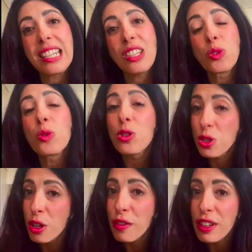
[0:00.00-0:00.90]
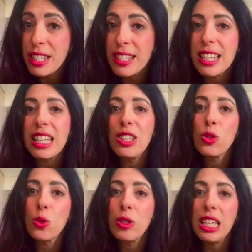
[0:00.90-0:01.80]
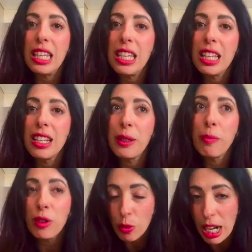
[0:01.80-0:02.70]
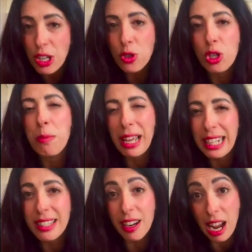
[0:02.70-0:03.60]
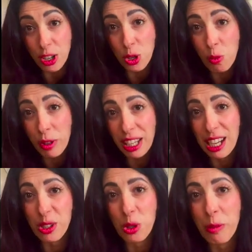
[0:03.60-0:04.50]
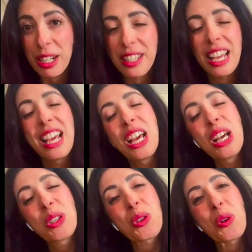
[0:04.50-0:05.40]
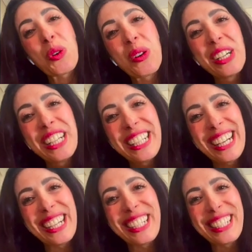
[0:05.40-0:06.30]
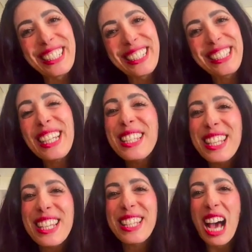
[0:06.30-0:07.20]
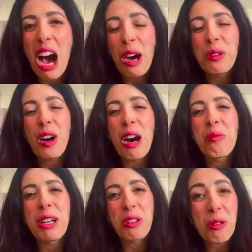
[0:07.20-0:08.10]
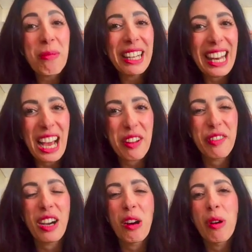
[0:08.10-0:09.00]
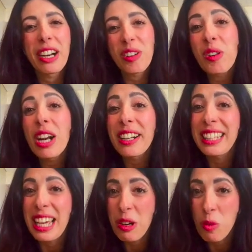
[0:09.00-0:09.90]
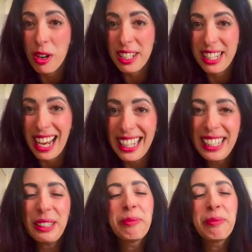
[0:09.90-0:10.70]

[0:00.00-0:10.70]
into the service, into the relationship and interaction with the customers. So this is how our normal life, our regular day works like.